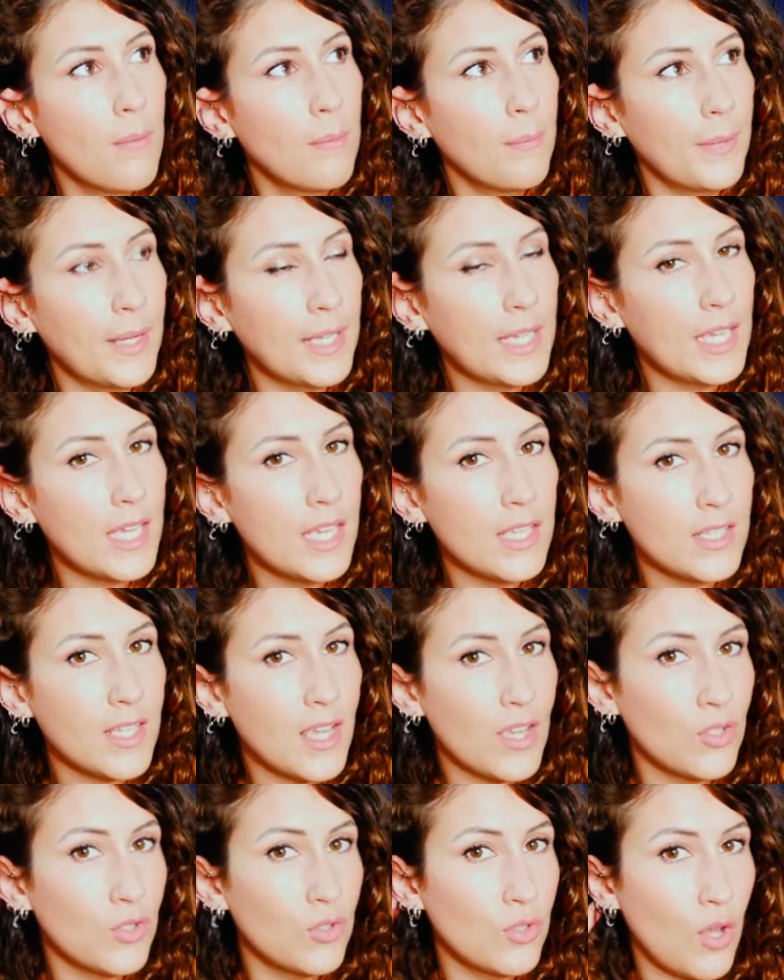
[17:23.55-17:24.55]
my ears
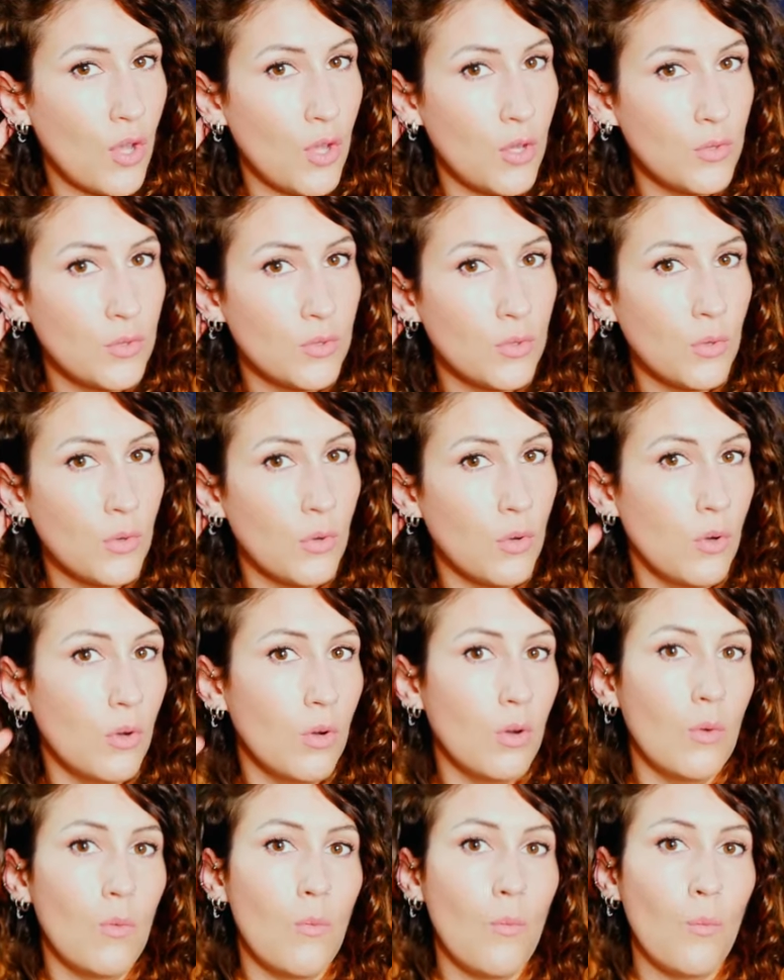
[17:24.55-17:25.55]
get so
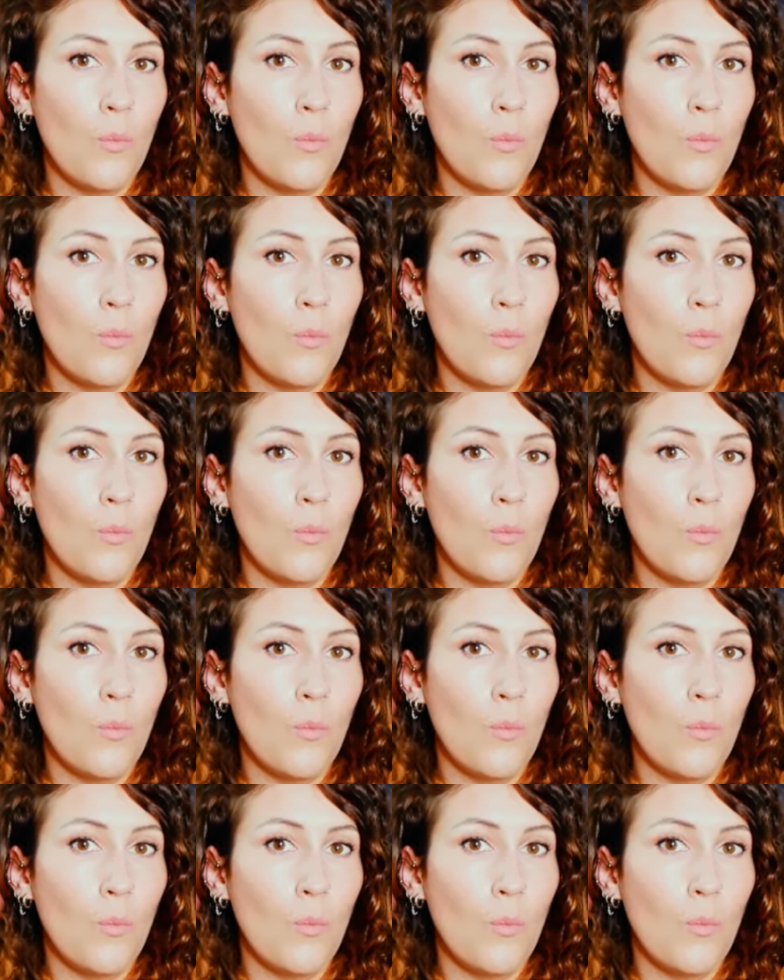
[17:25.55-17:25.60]
sore